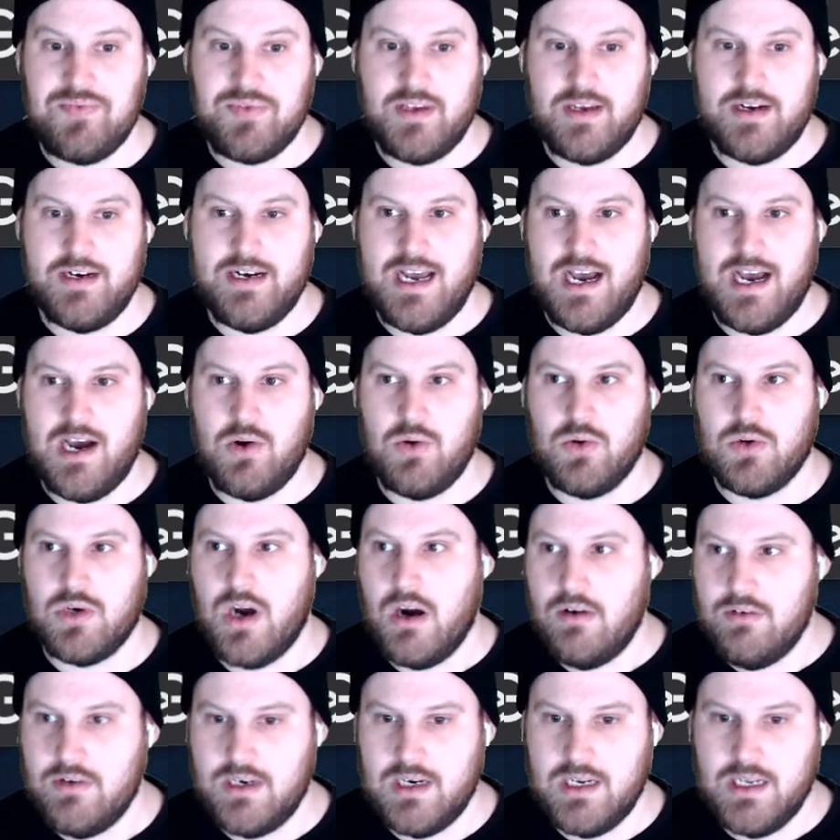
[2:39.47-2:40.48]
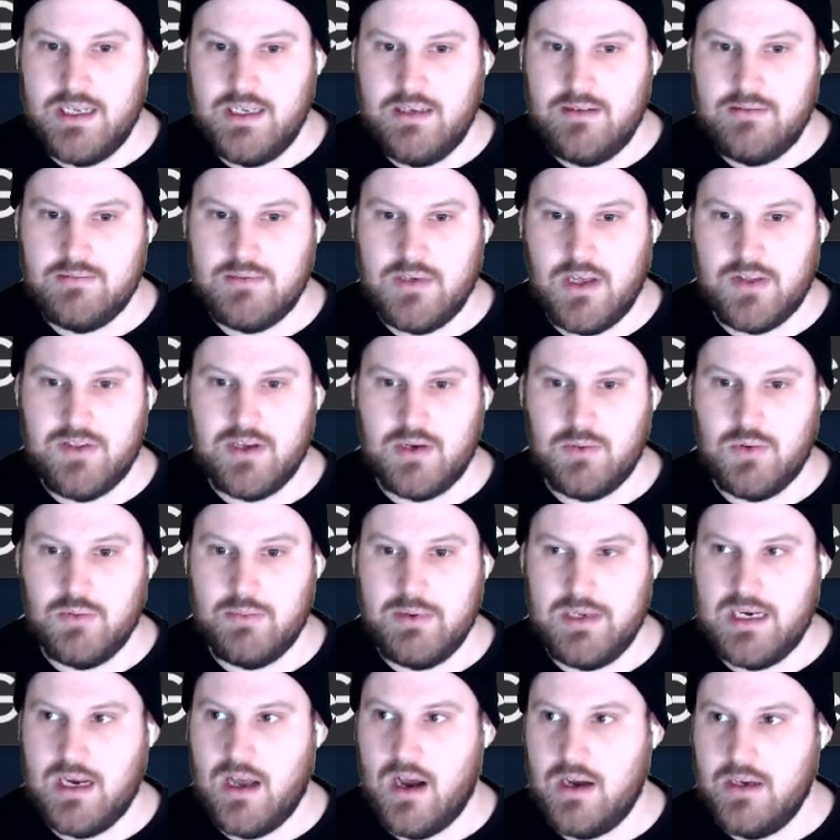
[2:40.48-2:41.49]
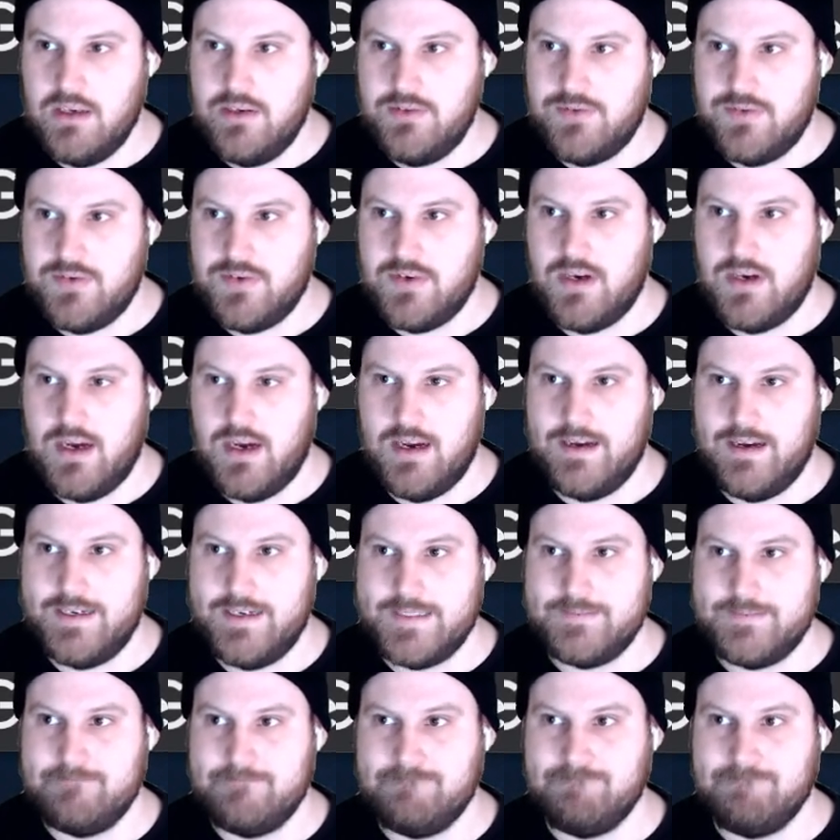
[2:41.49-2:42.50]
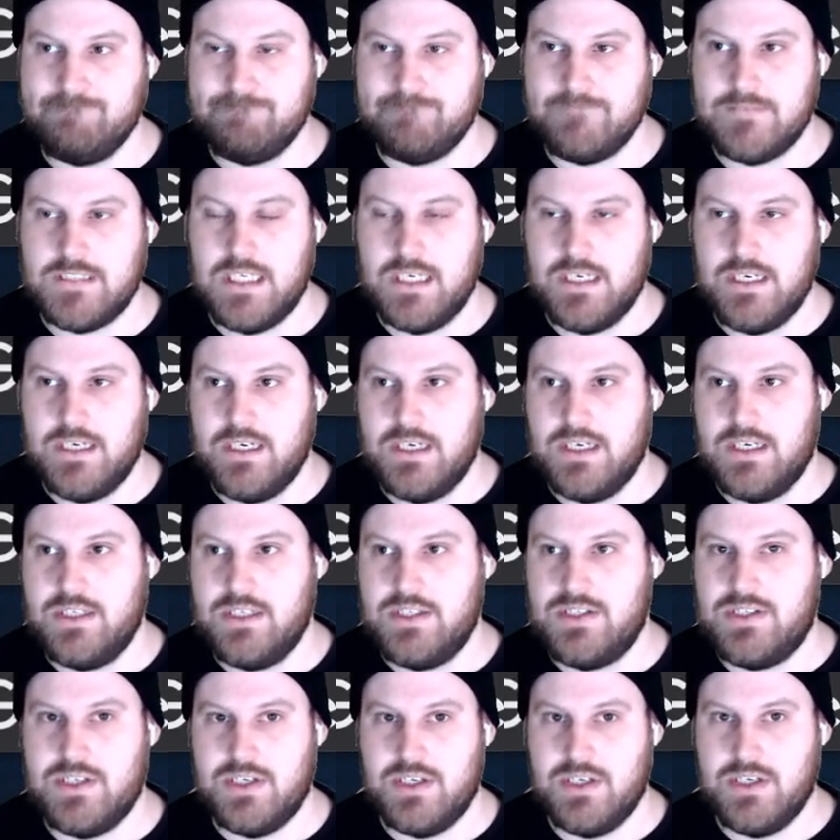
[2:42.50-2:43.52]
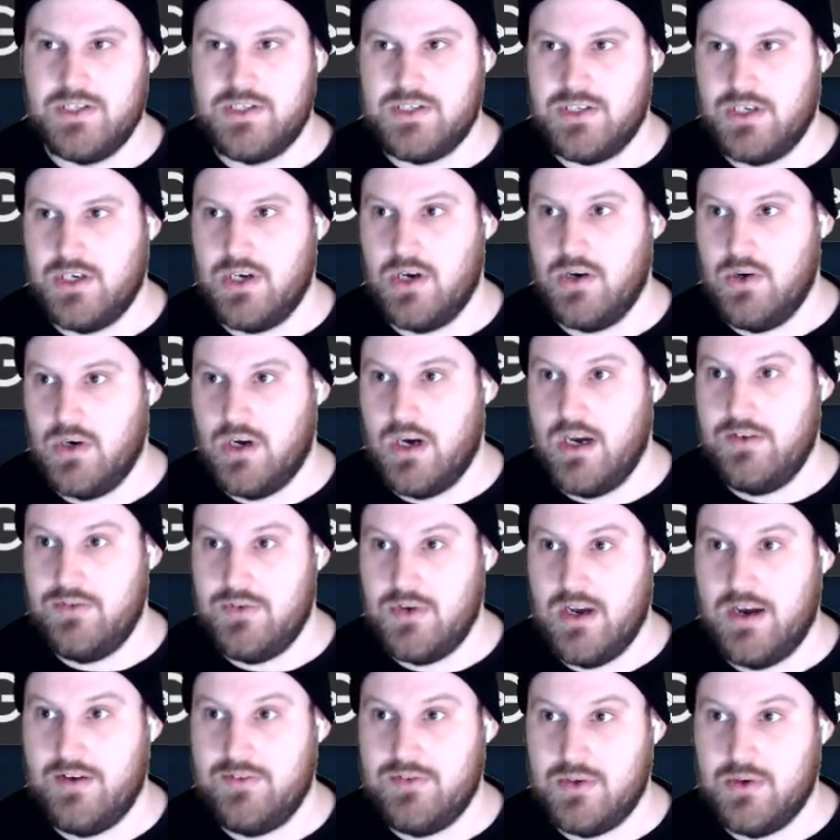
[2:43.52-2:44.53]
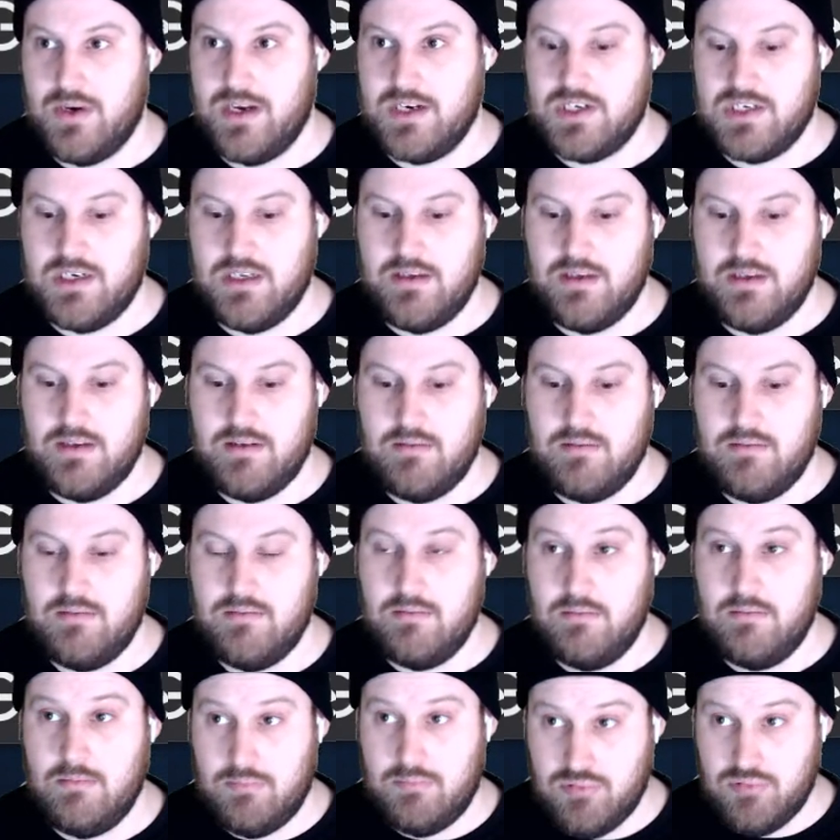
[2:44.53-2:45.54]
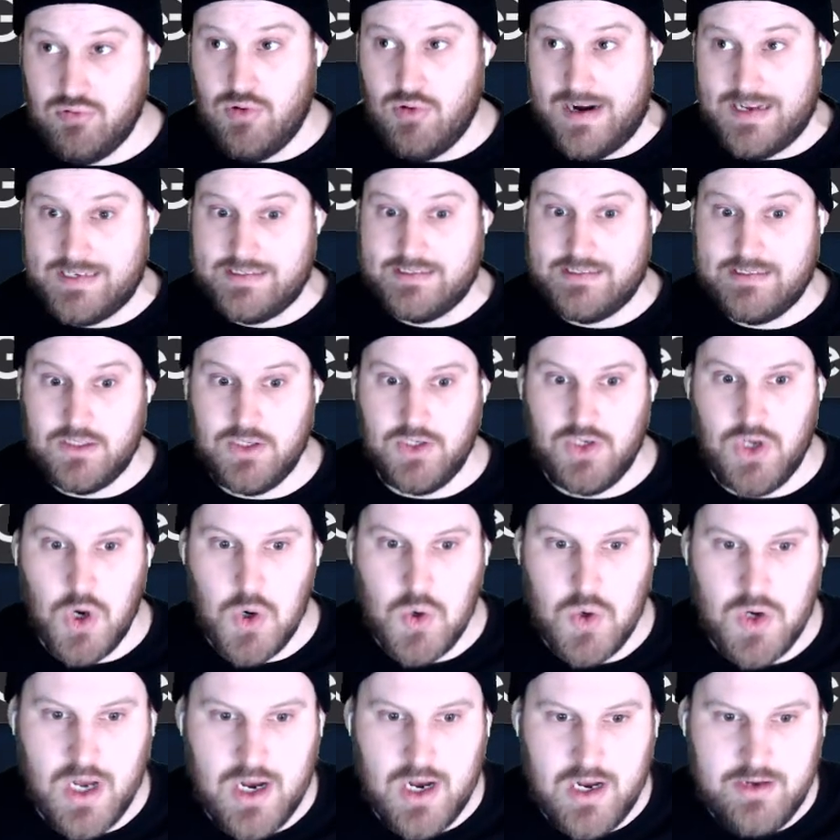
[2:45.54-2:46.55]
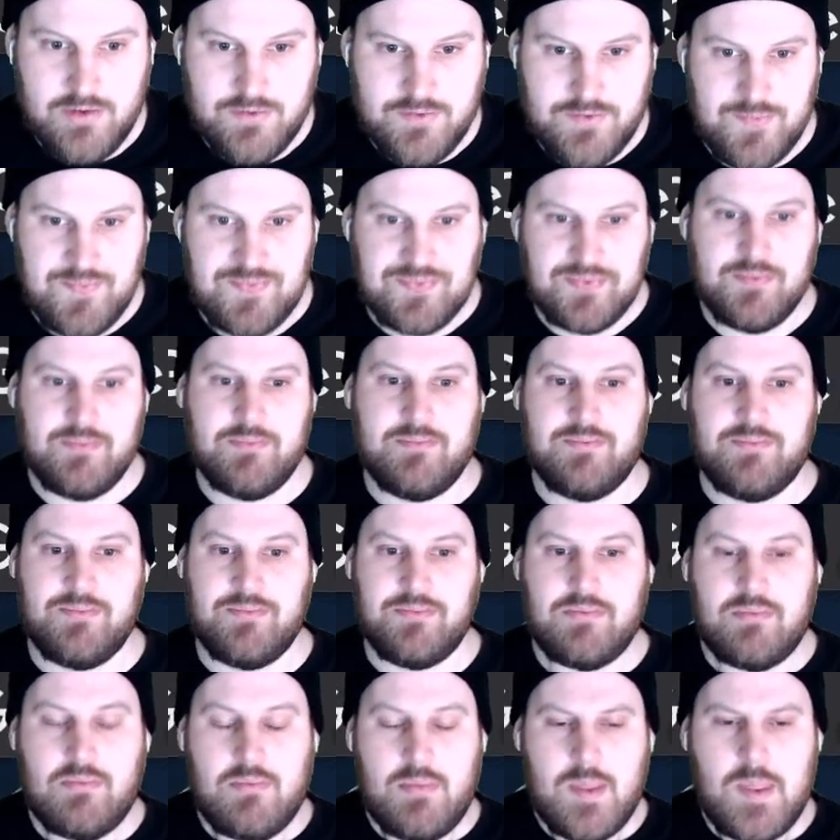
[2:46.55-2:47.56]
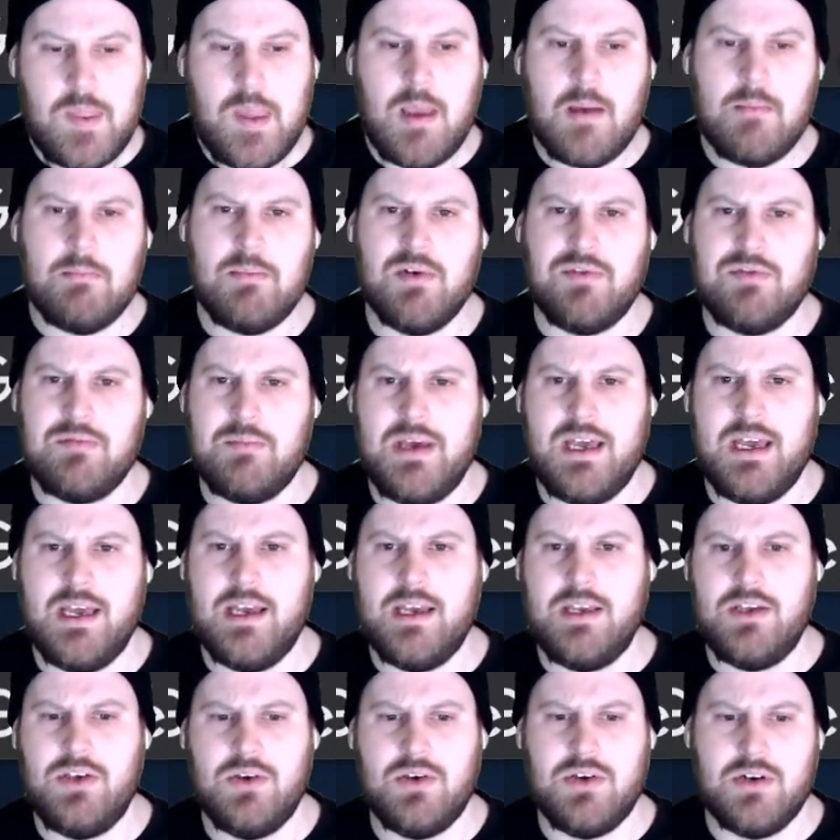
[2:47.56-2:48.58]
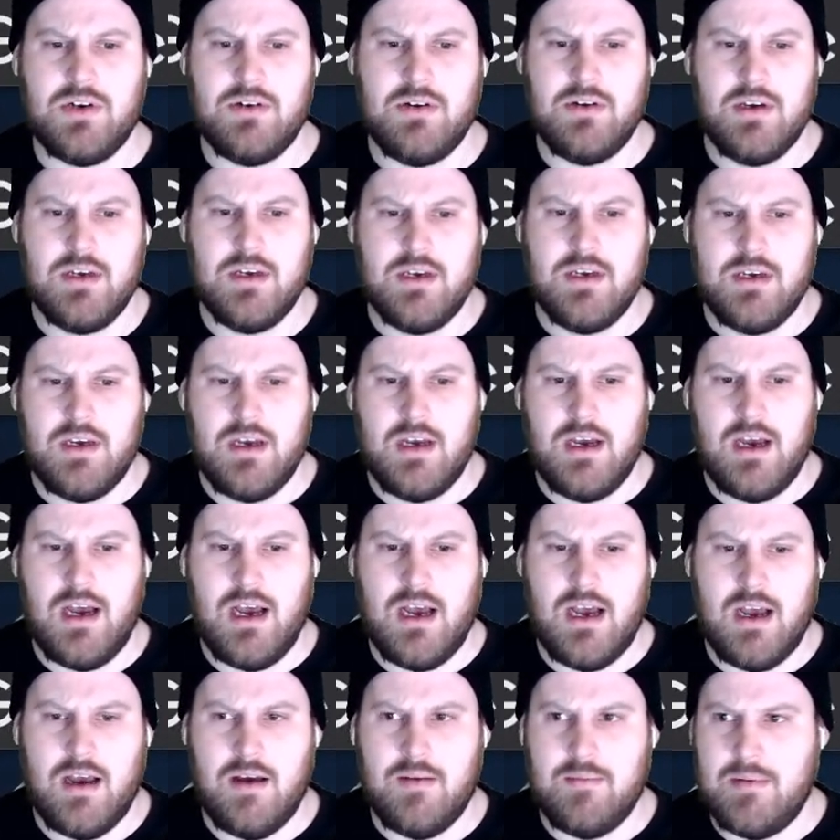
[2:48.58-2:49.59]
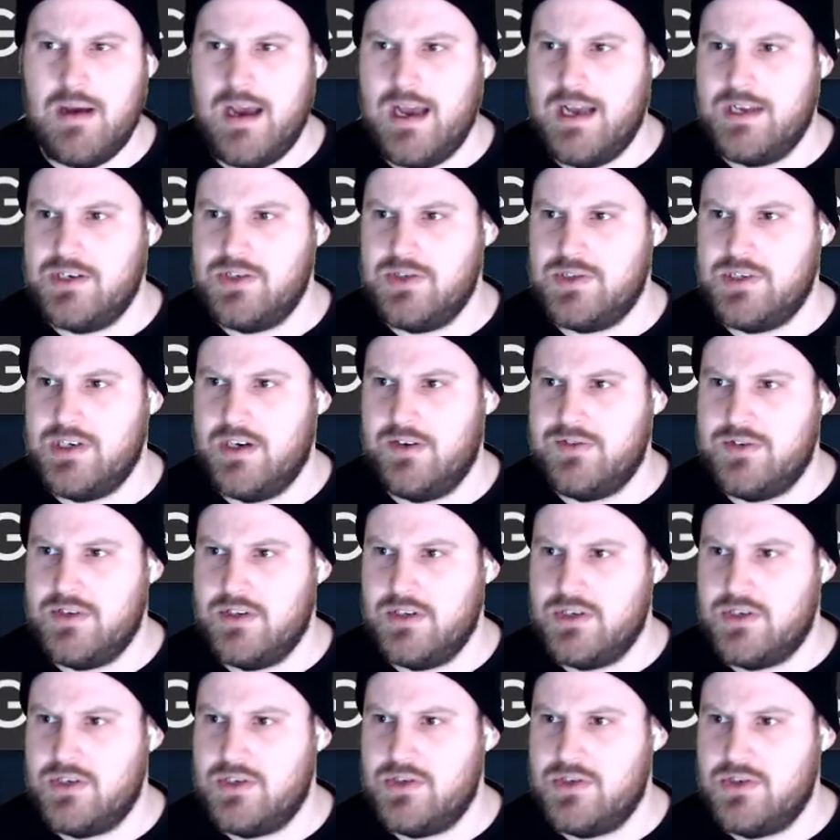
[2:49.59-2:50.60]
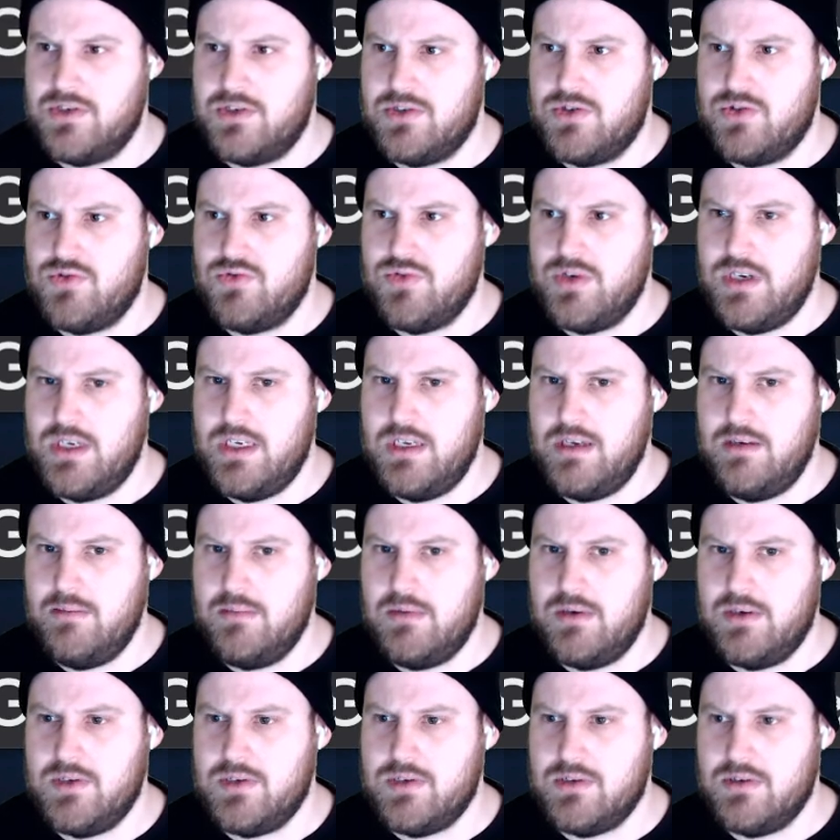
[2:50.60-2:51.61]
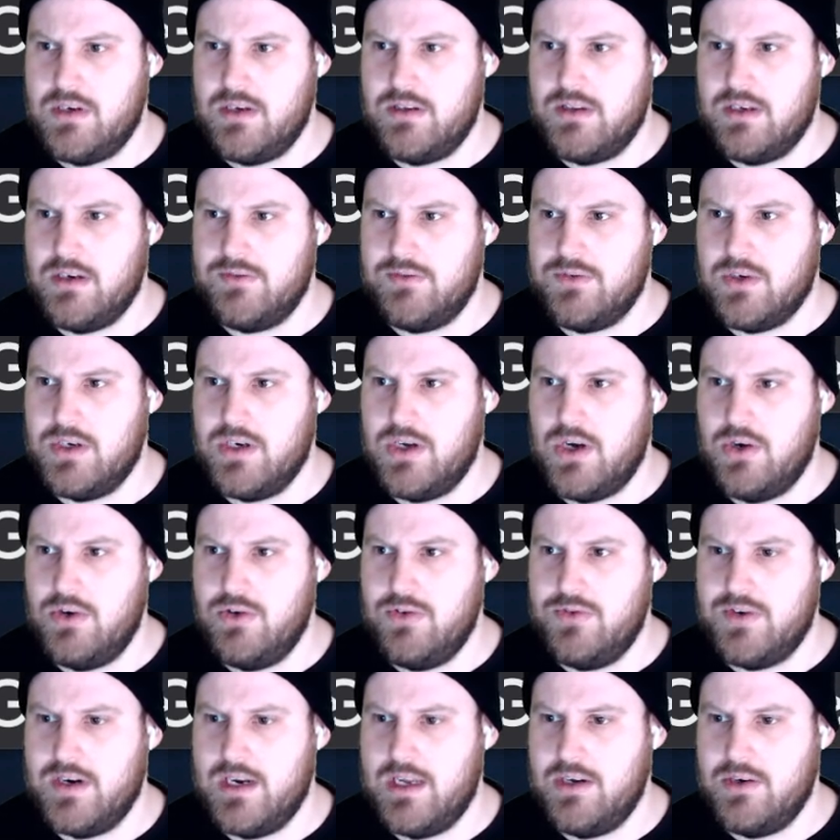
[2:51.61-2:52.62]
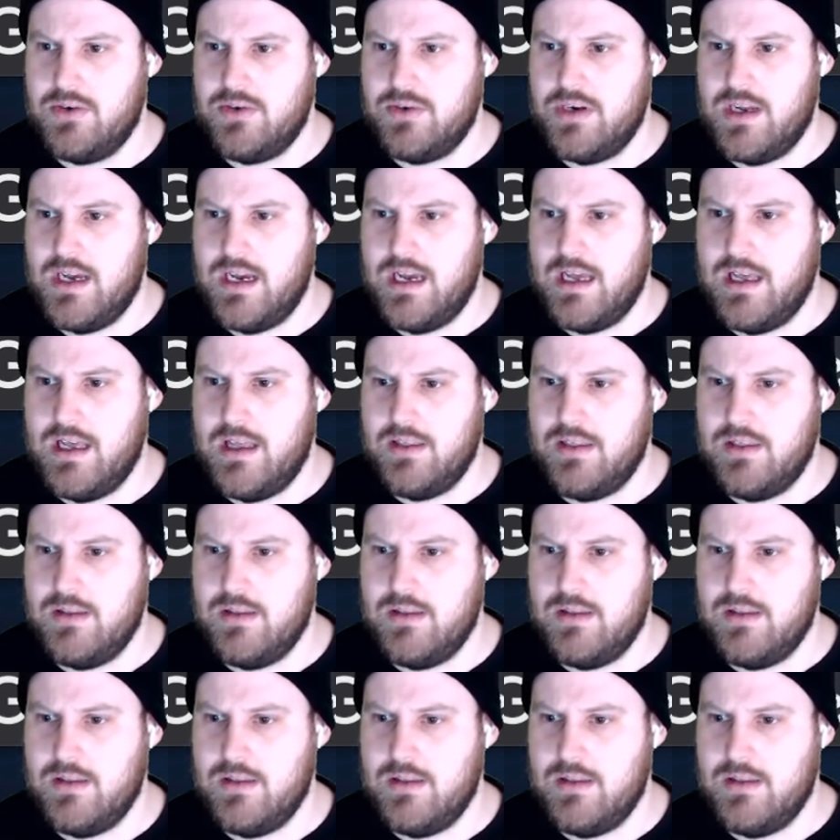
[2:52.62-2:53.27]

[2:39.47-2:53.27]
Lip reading: Now, currently, nothing will be live. To go live, you have to actually press go live. But from here, you can add yourself to the stream. Sorry, I think I've got an overlay on at the